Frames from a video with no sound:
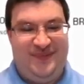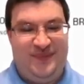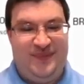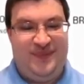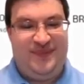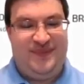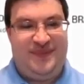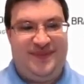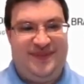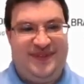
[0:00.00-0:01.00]

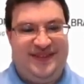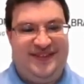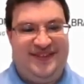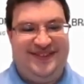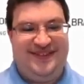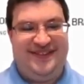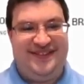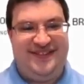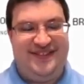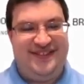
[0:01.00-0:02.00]

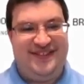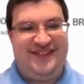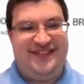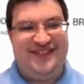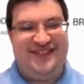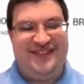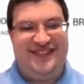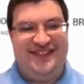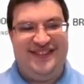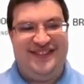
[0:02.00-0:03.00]

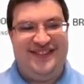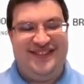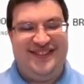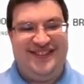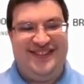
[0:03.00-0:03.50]
[no speech]